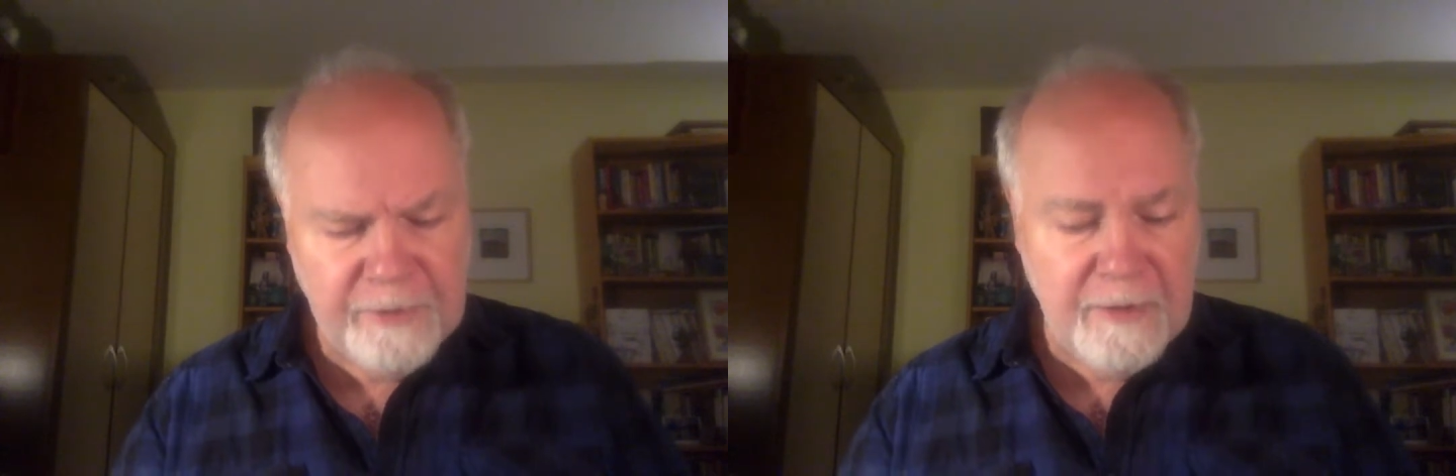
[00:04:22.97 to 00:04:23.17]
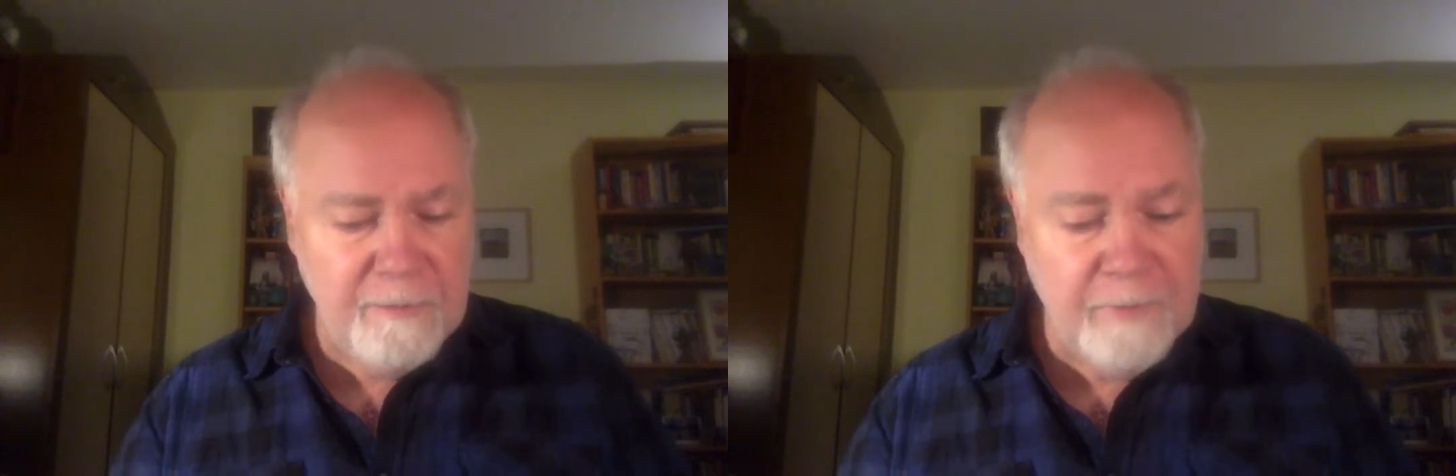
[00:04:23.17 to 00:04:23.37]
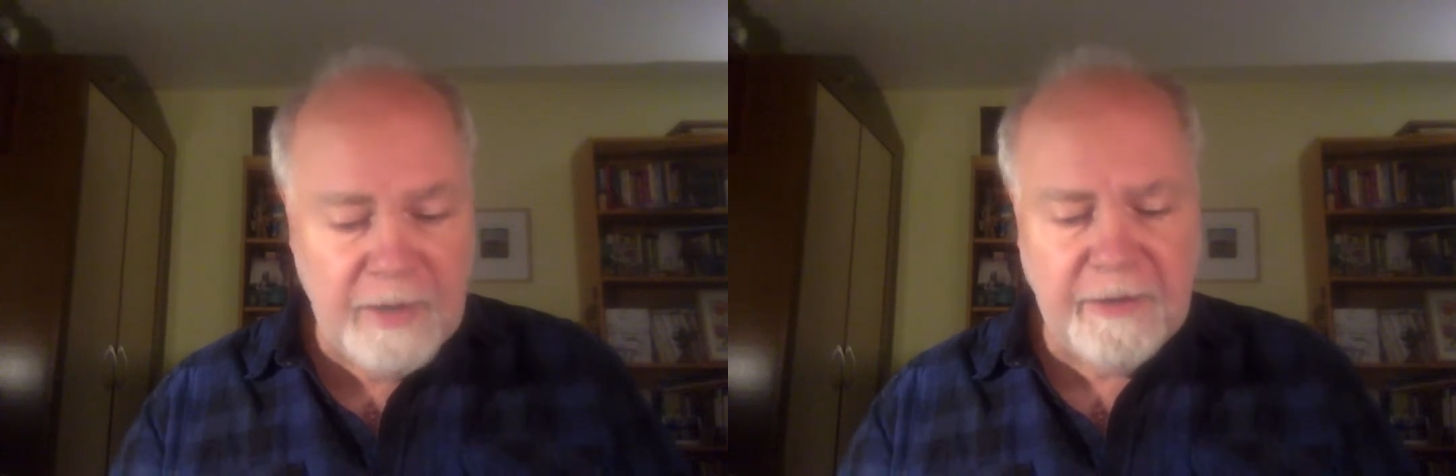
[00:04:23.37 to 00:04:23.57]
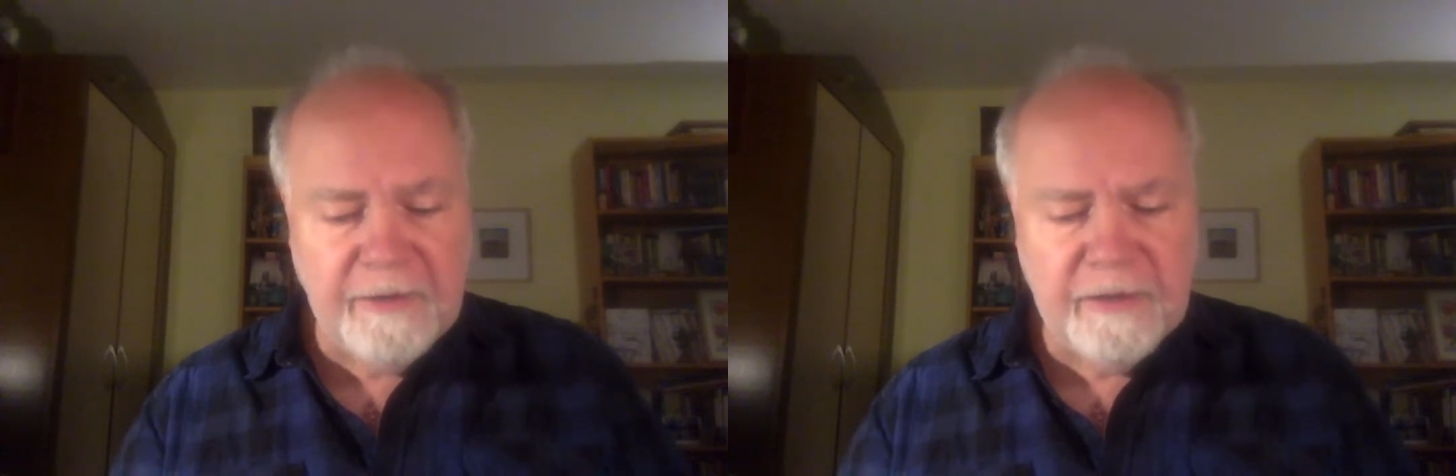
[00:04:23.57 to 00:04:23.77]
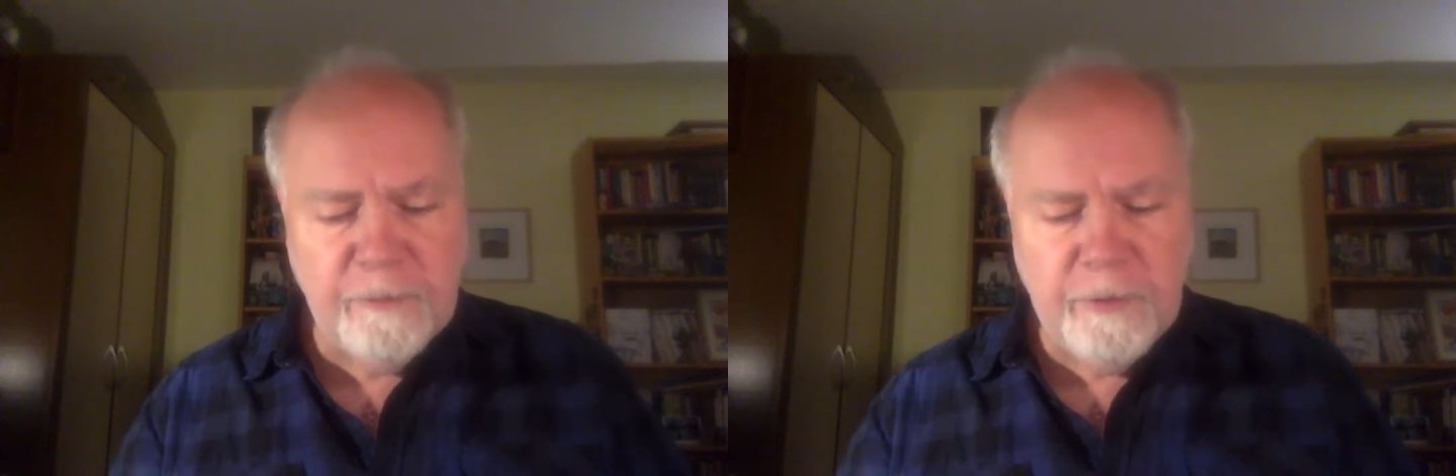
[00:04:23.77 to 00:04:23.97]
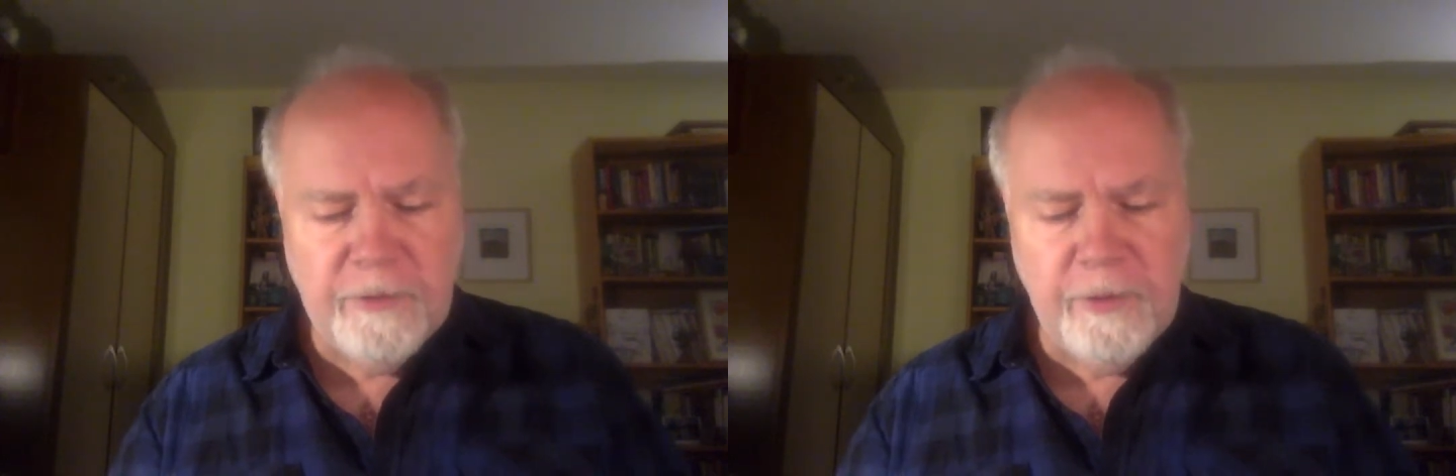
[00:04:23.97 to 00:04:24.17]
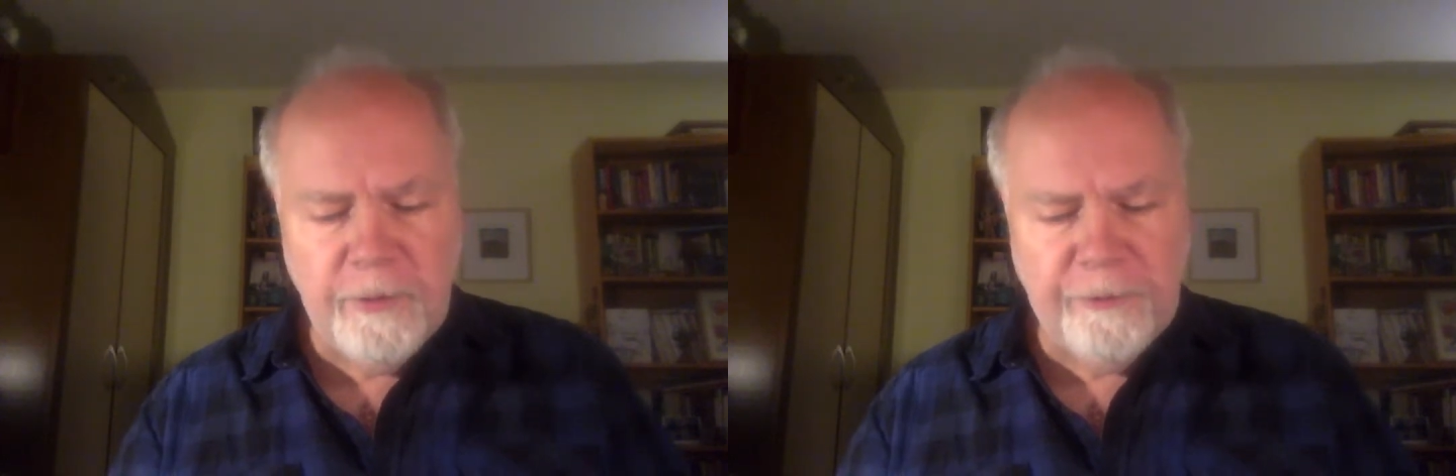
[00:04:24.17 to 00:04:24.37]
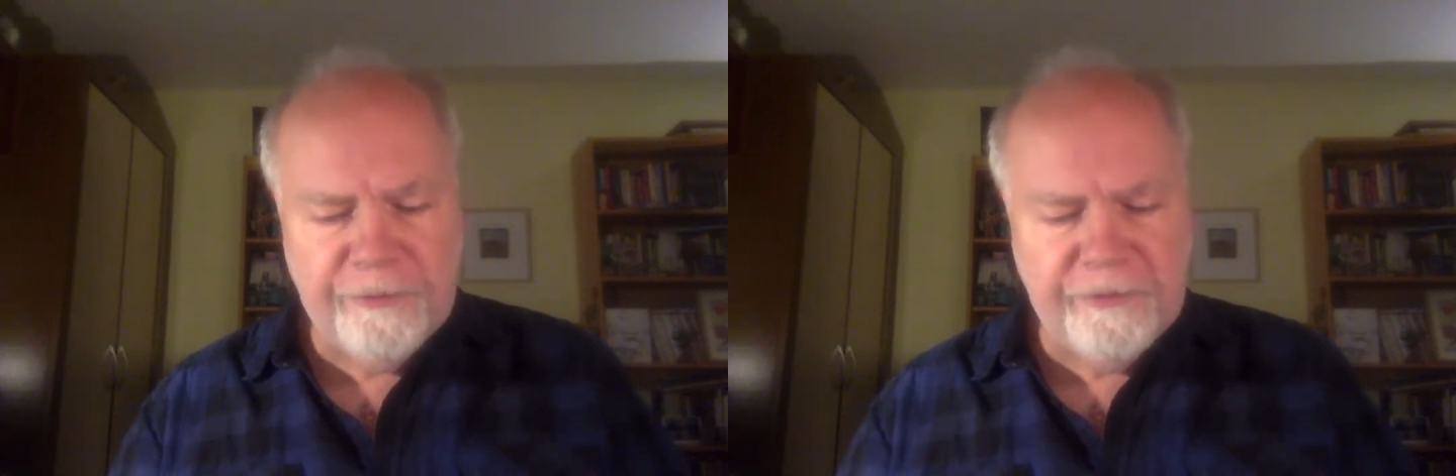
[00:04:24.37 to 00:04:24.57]
Many swore
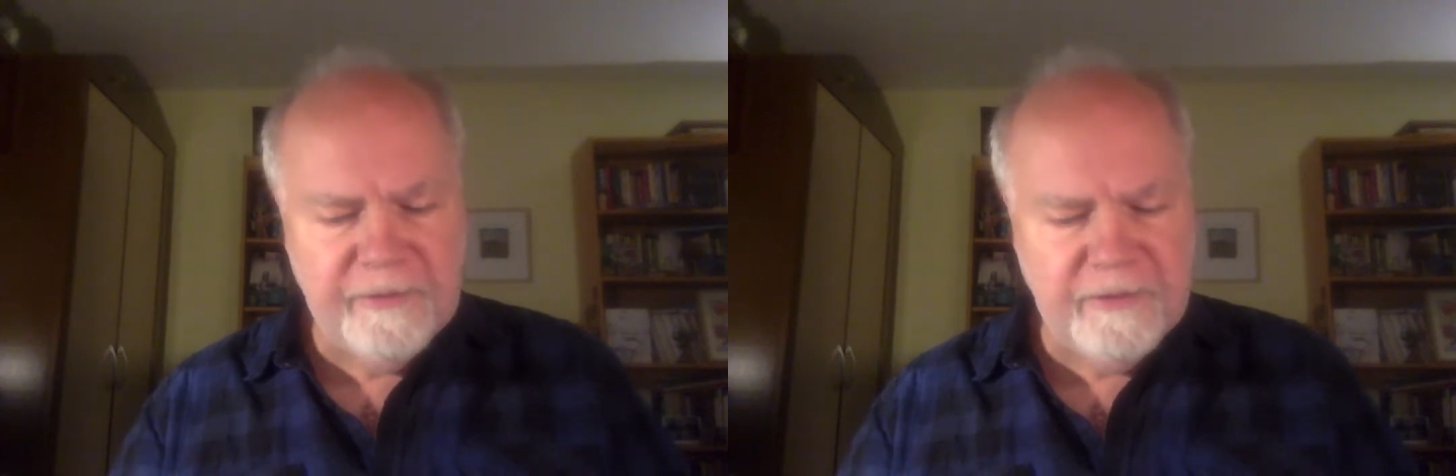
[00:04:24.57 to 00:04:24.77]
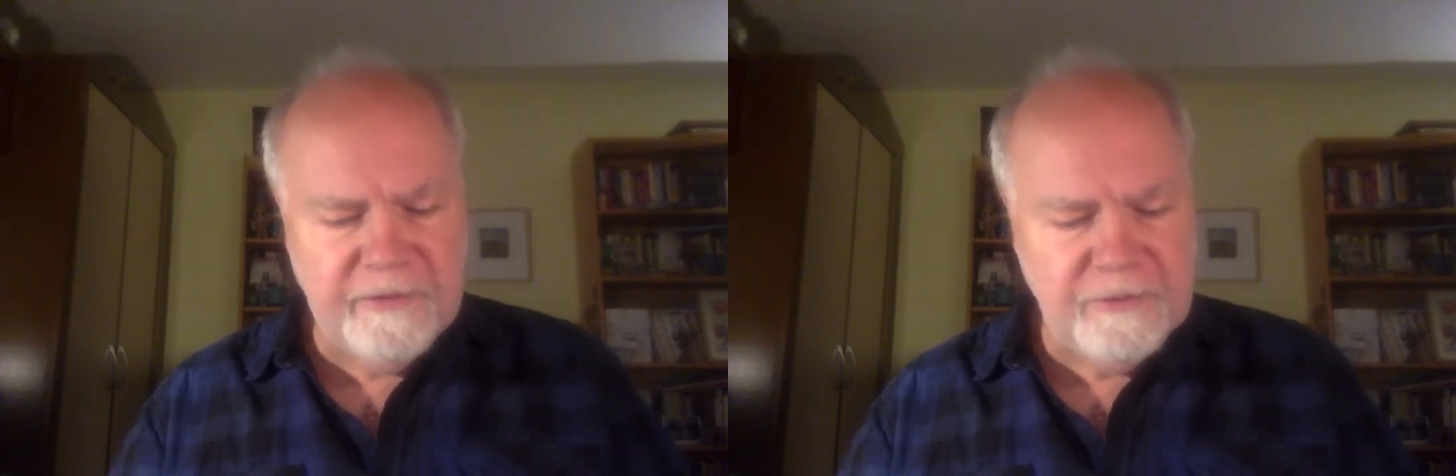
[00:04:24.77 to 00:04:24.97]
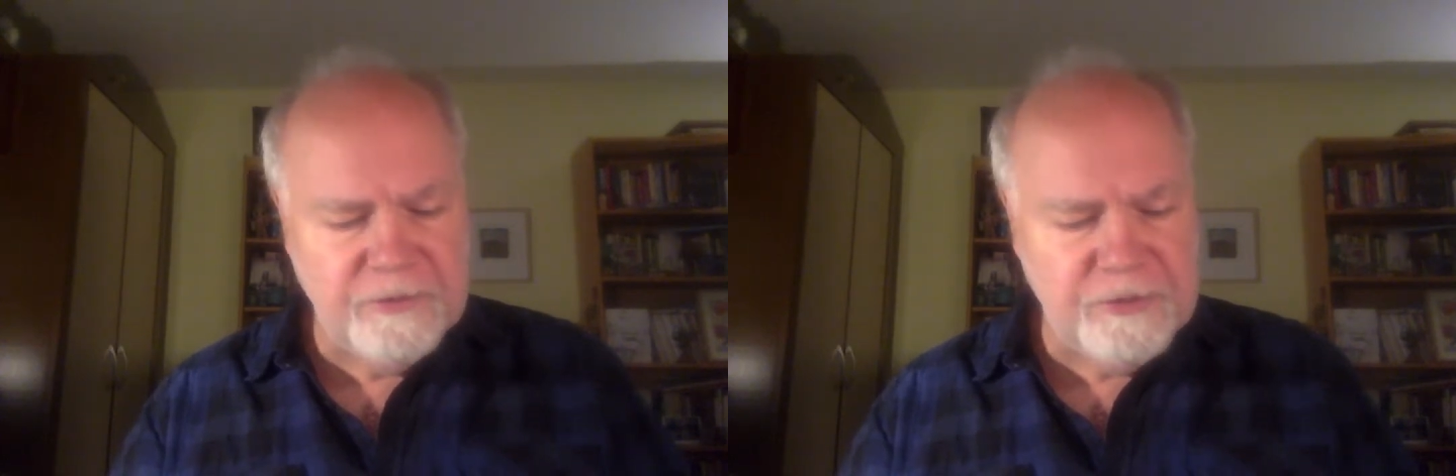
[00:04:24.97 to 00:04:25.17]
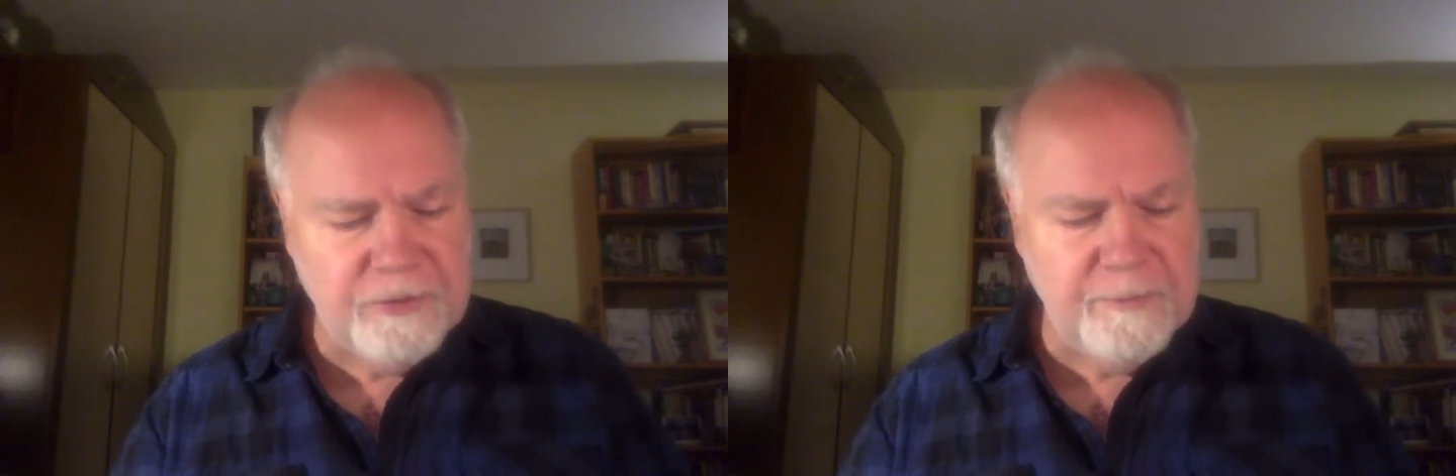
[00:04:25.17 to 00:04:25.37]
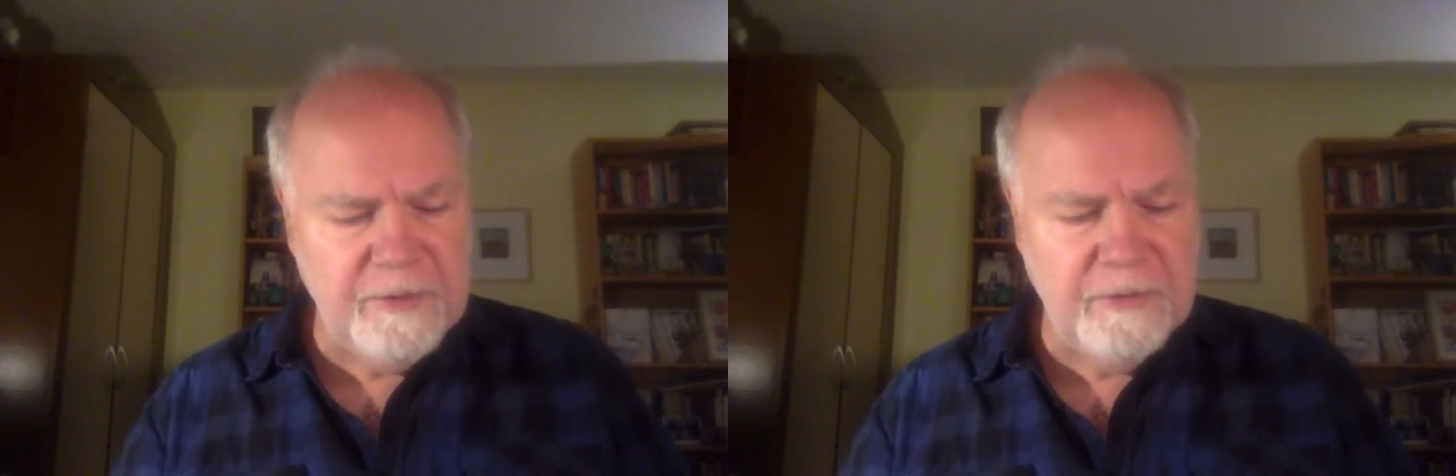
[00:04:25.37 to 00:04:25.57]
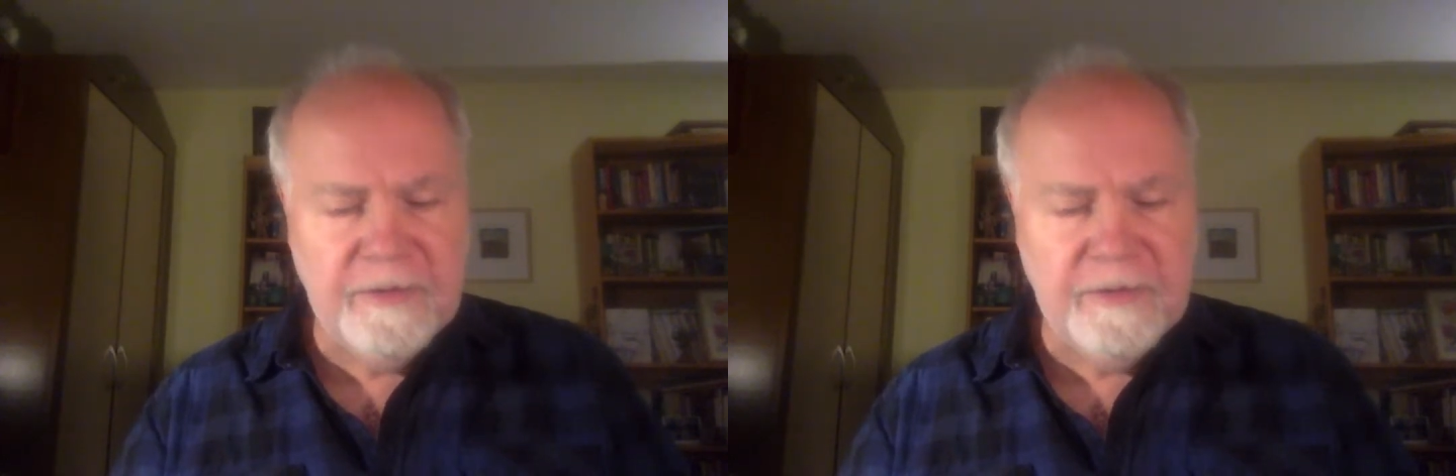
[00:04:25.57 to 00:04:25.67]
oaths in German,